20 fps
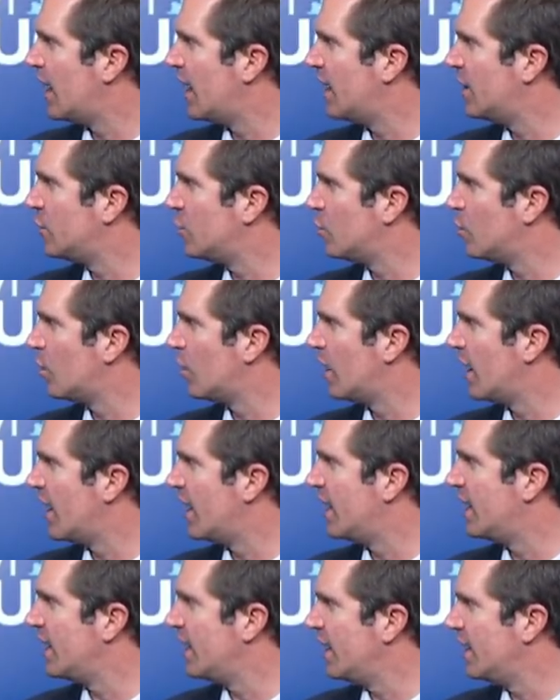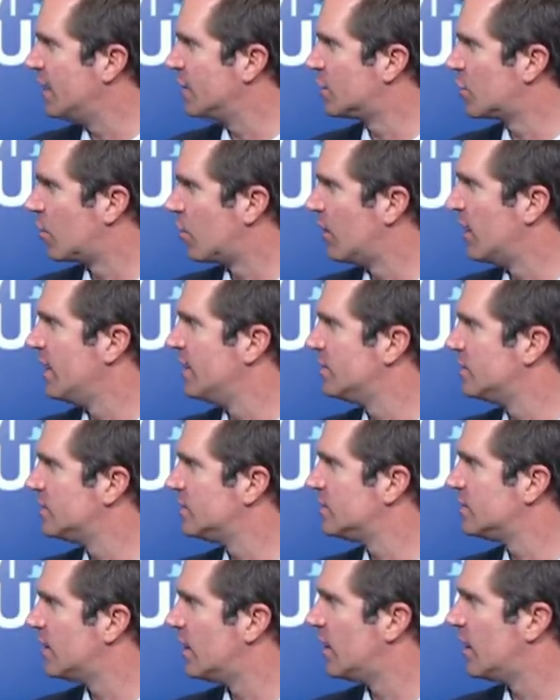and or an
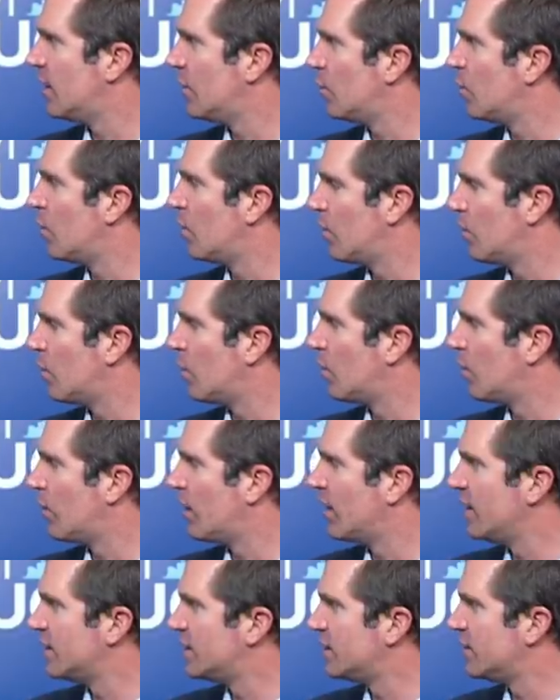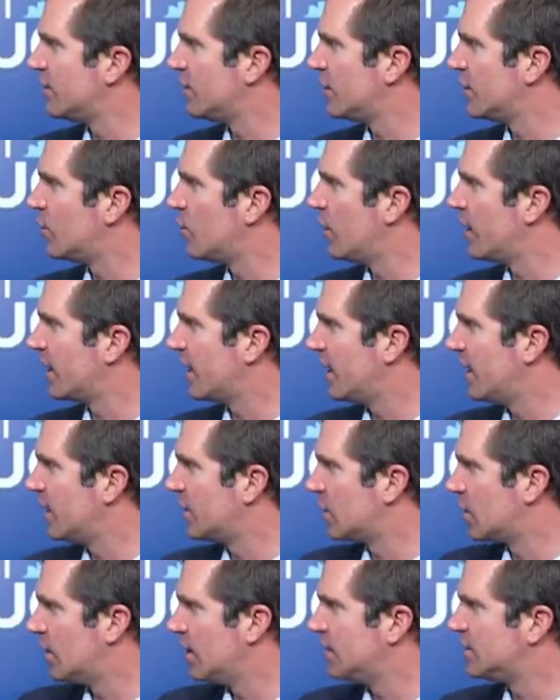increase or a relatively quick
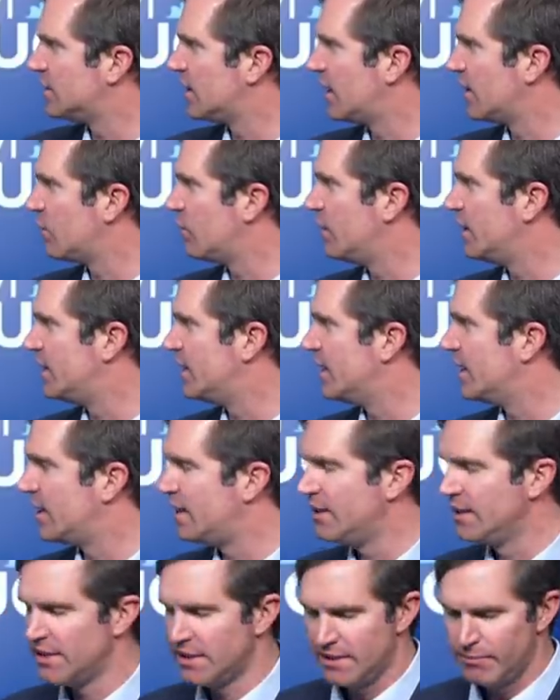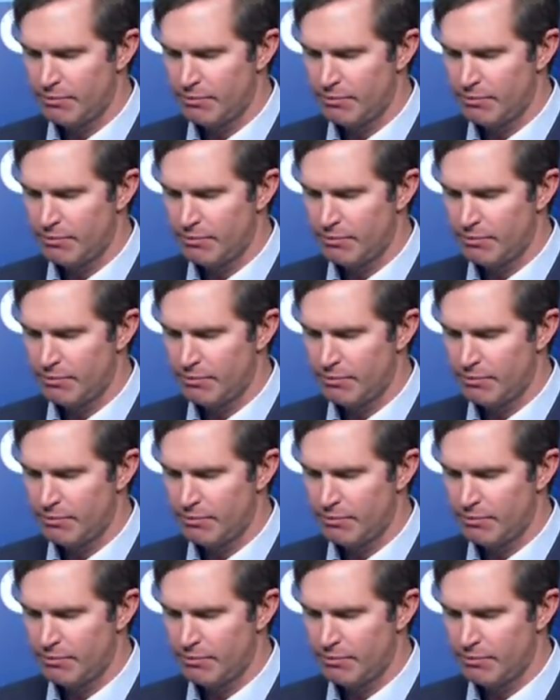increase like we did